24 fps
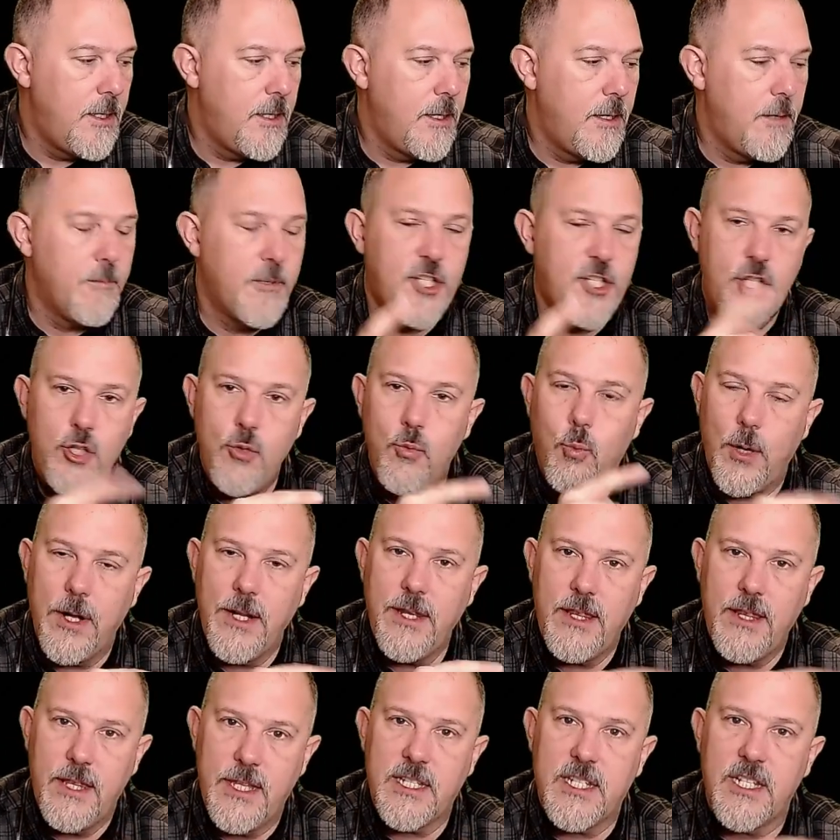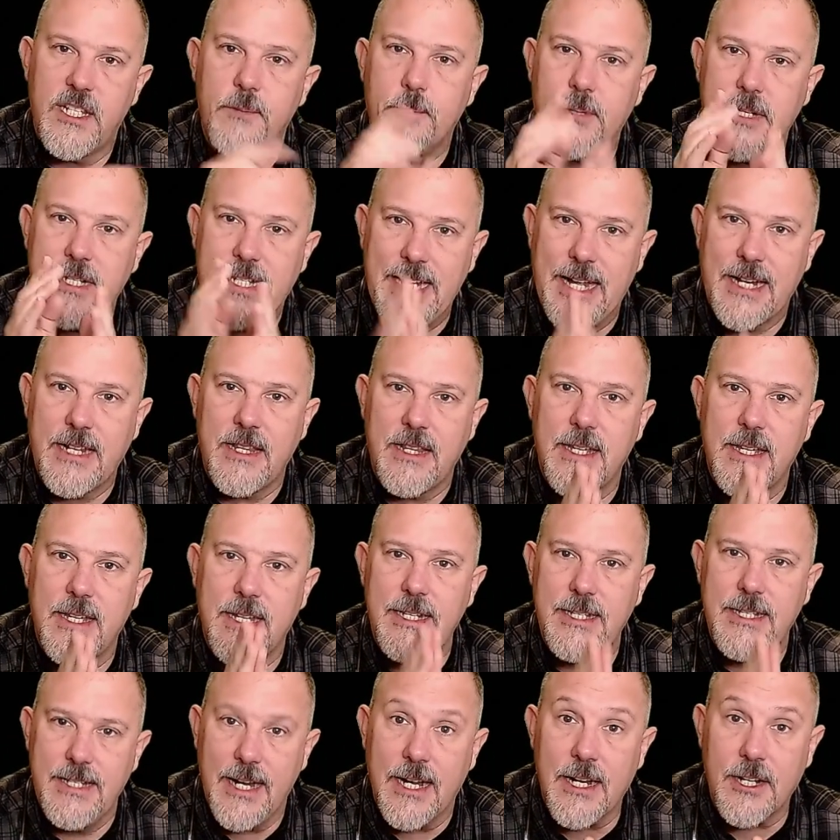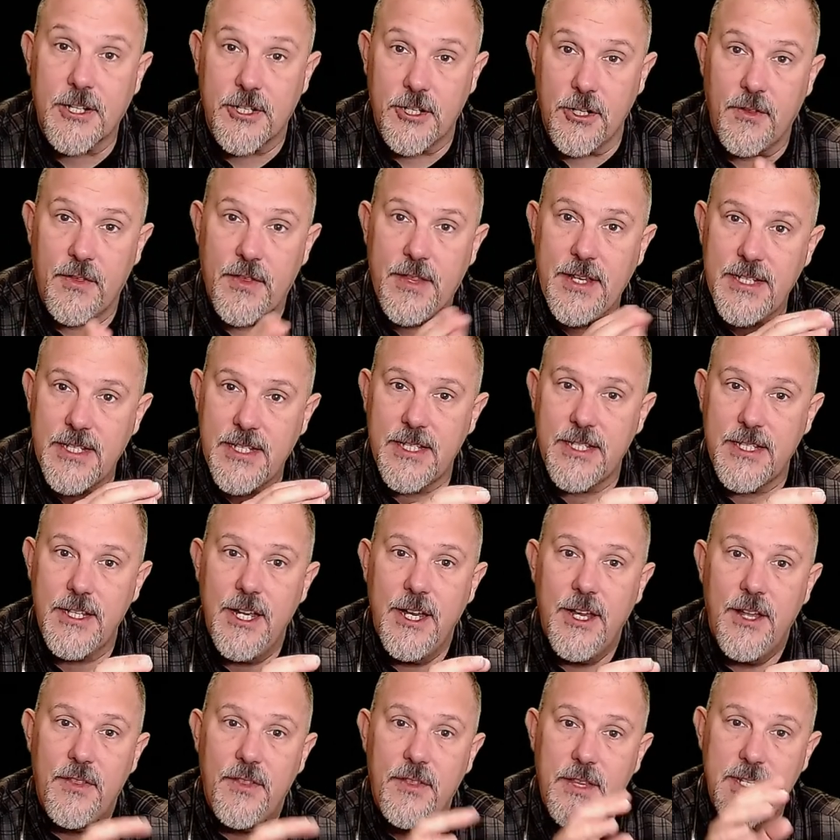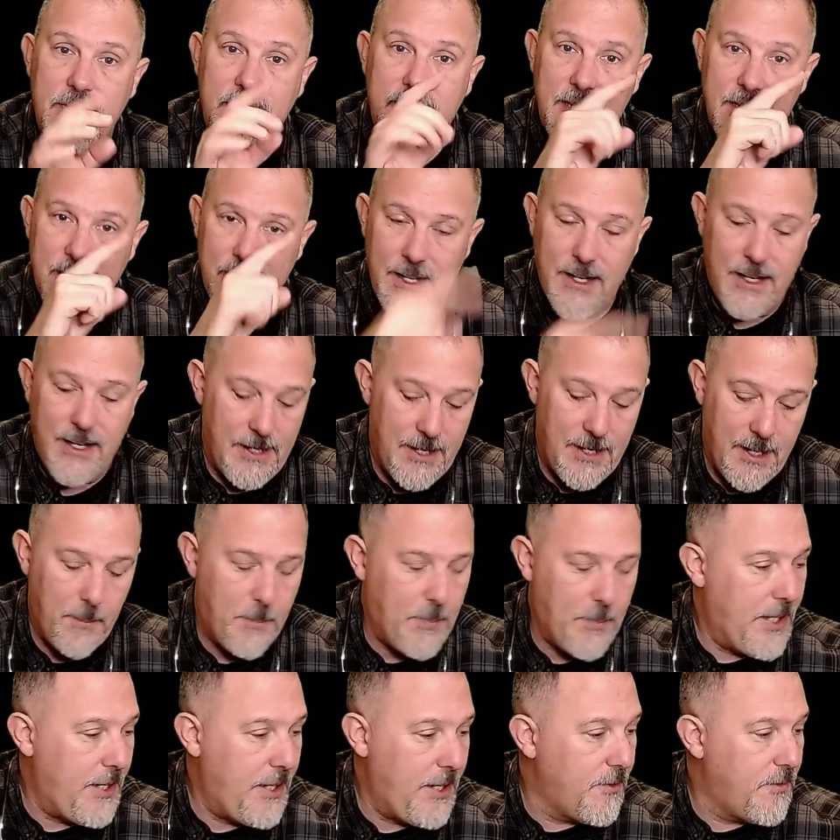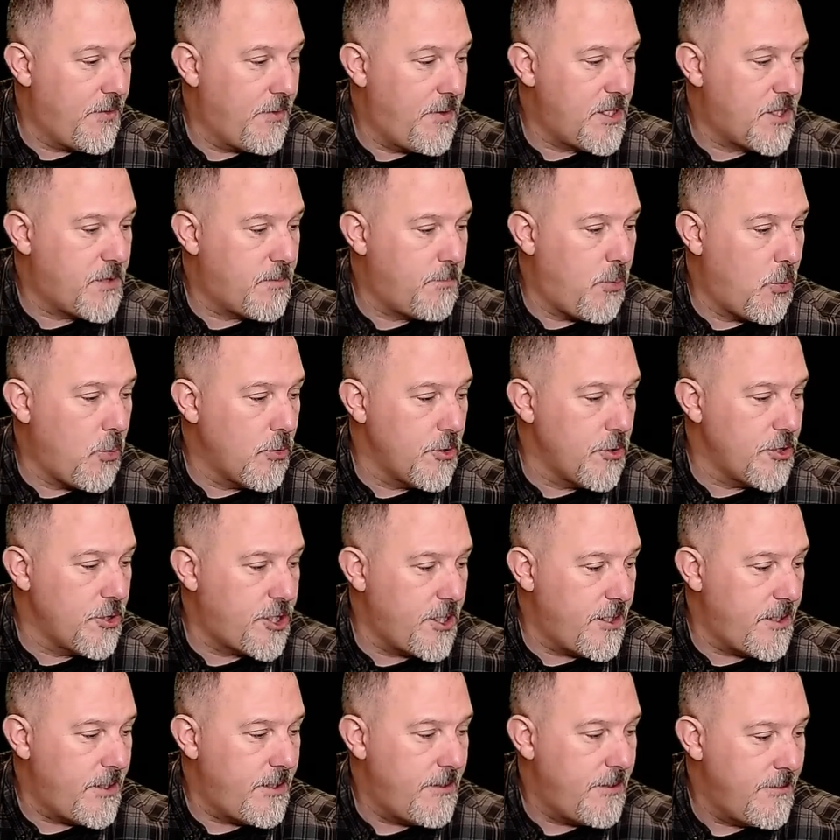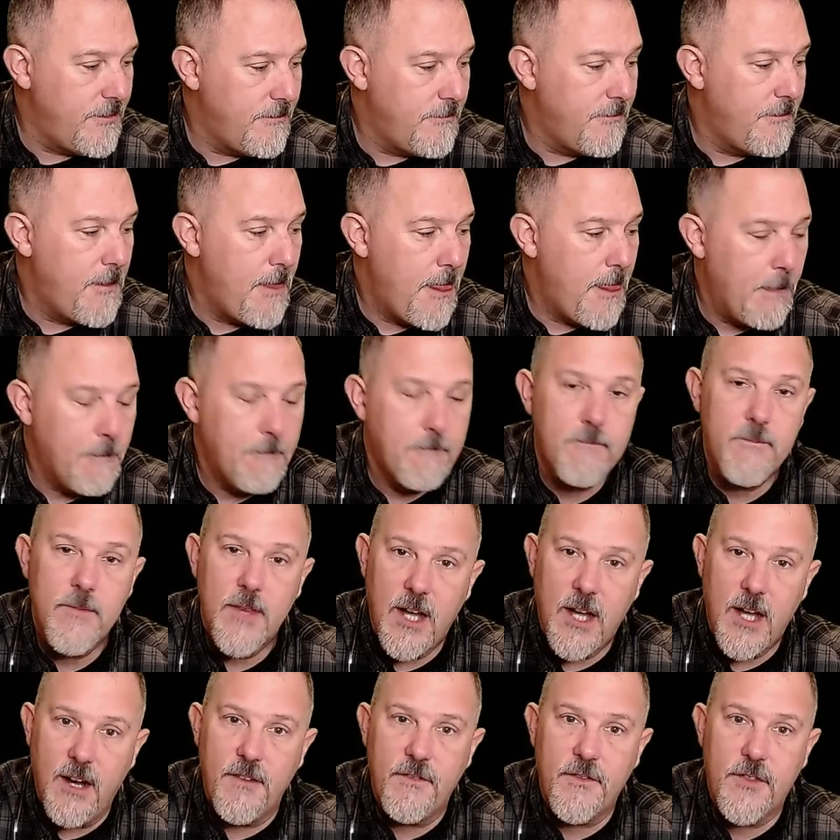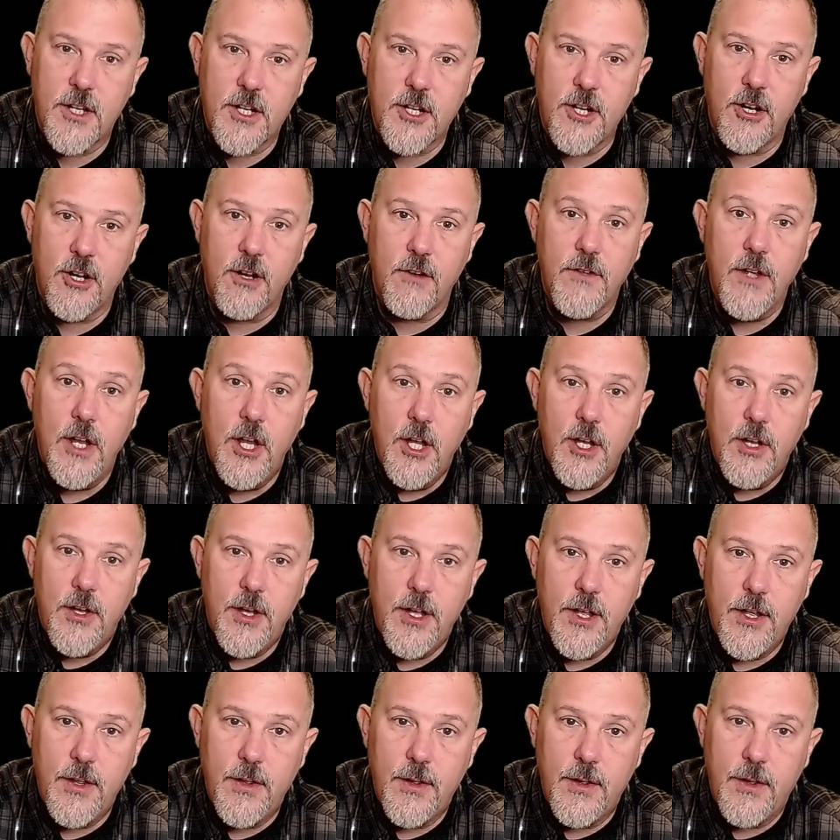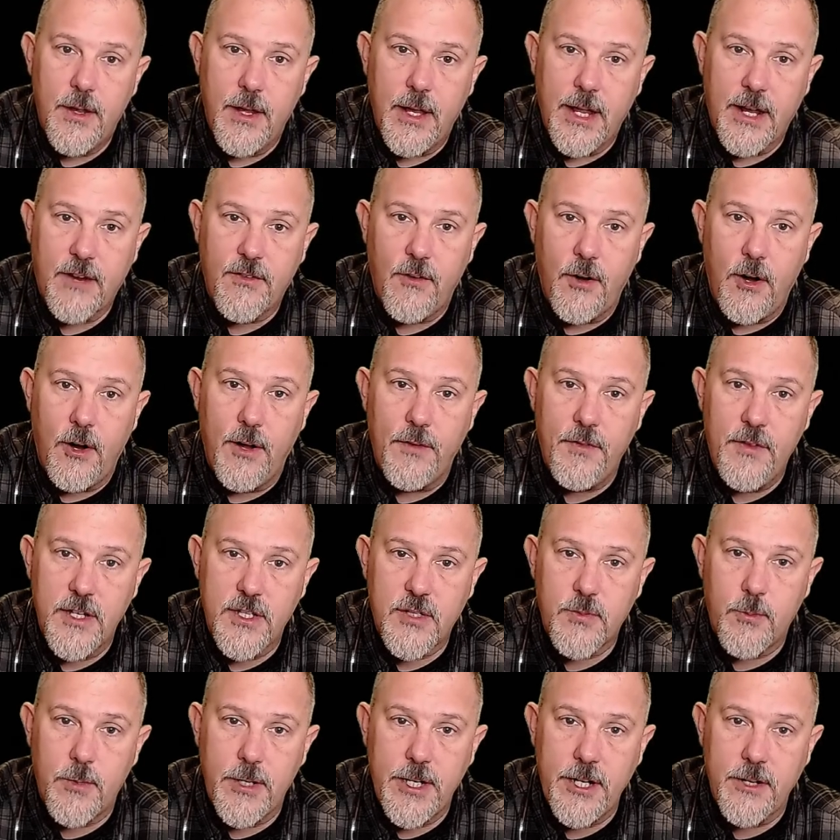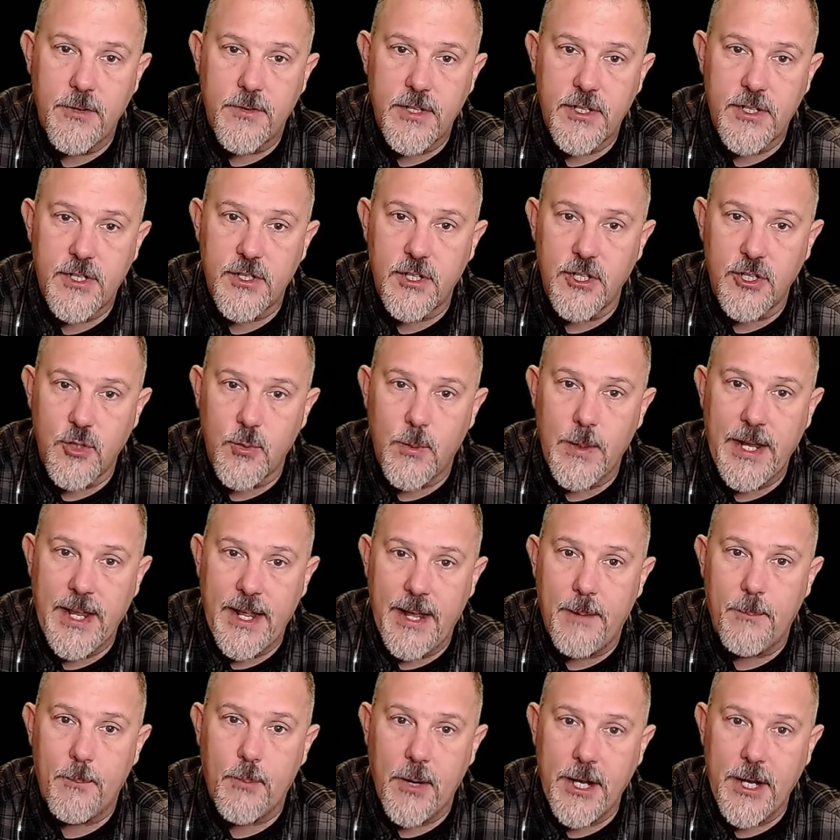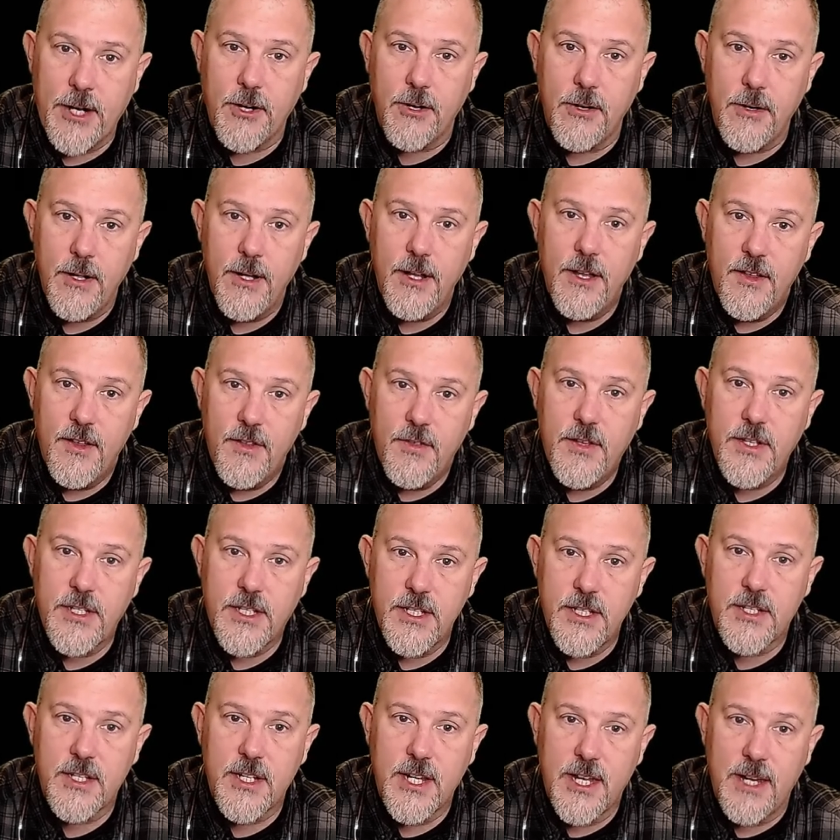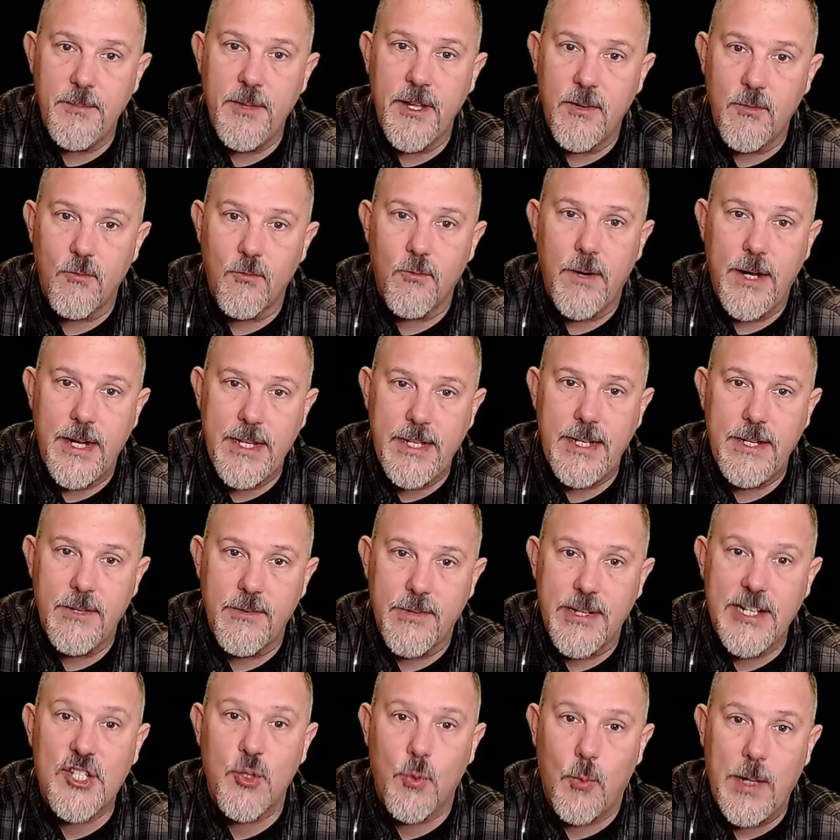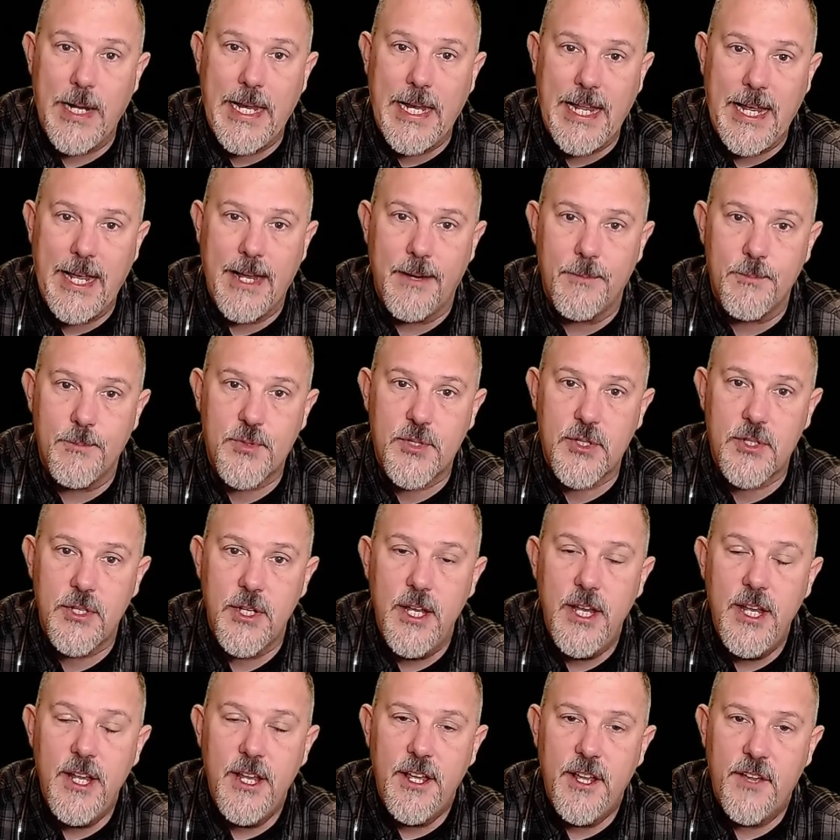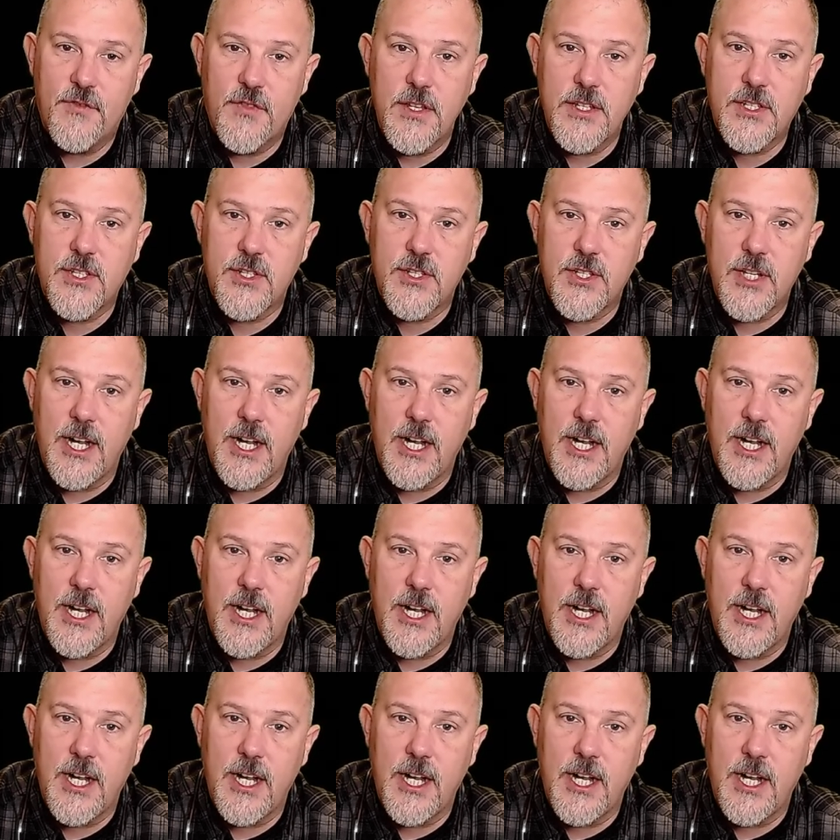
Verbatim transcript: But you want this to protect the conductor. This, this up here, this portion of the curve, like on this one here, this is a twenty amp breaker. This is coming right here at twenty amps. If this is a one